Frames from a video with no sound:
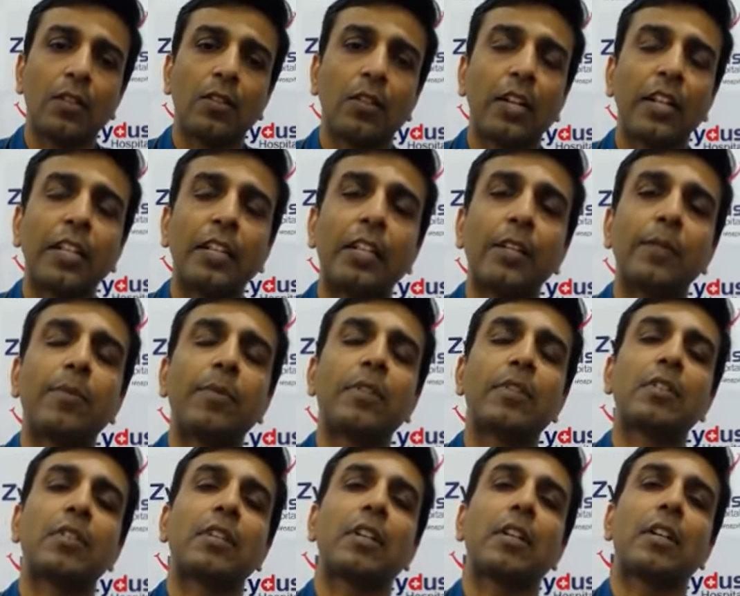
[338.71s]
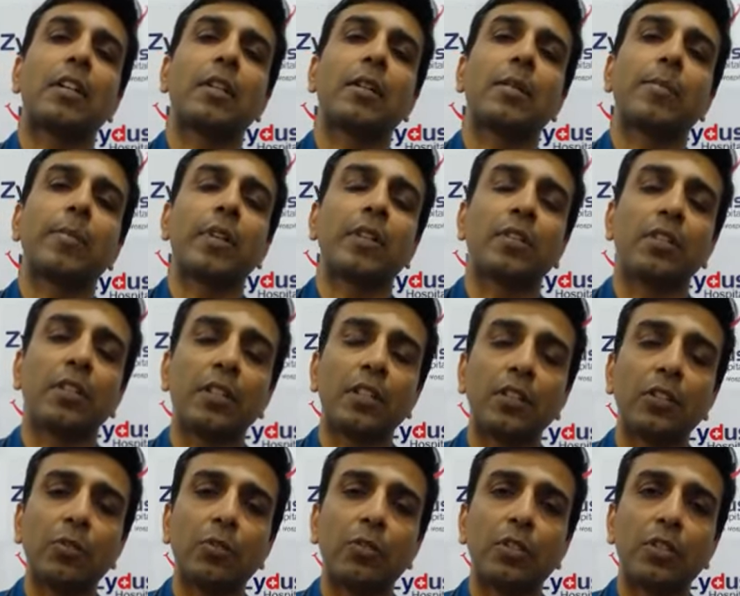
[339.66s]
right? If is a person
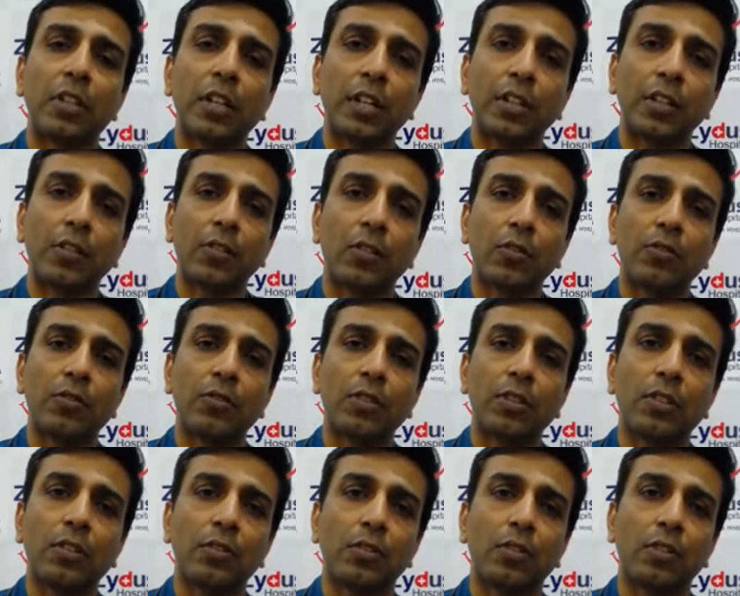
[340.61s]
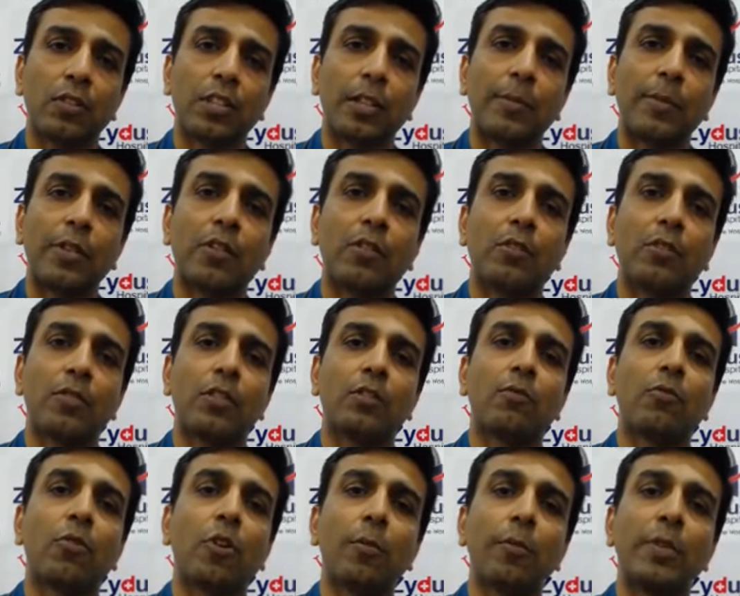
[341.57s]
who is unconscious or
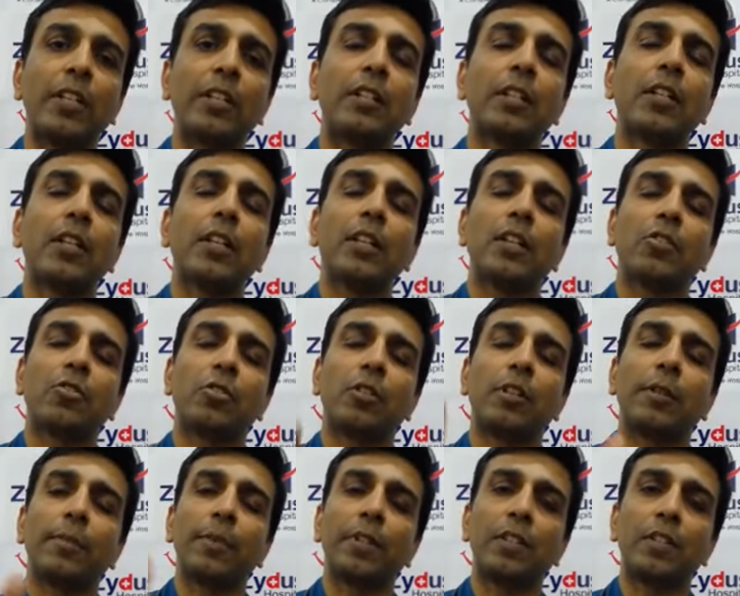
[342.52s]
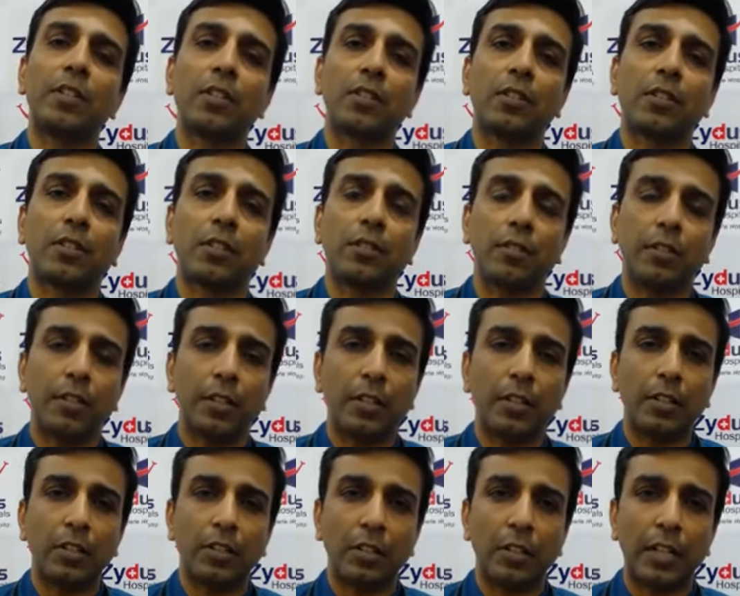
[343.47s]
semi-conscious vomit, so if he's
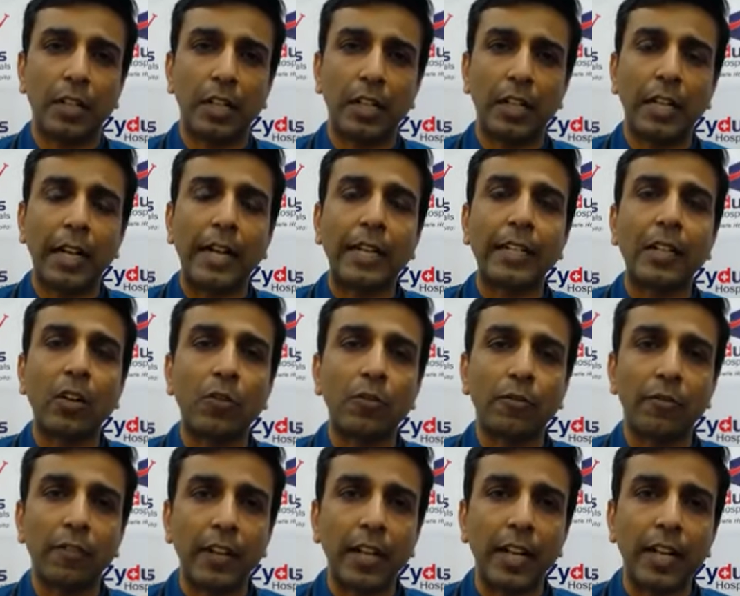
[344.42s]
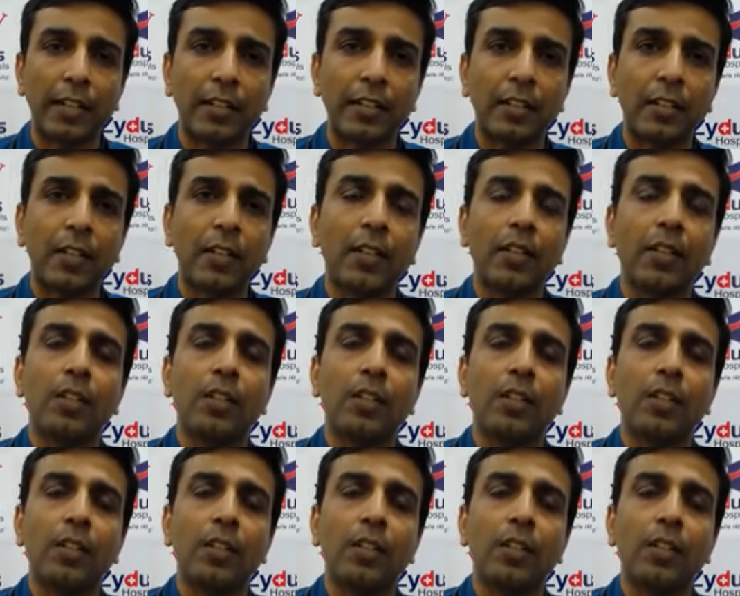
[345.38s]
lying down flat,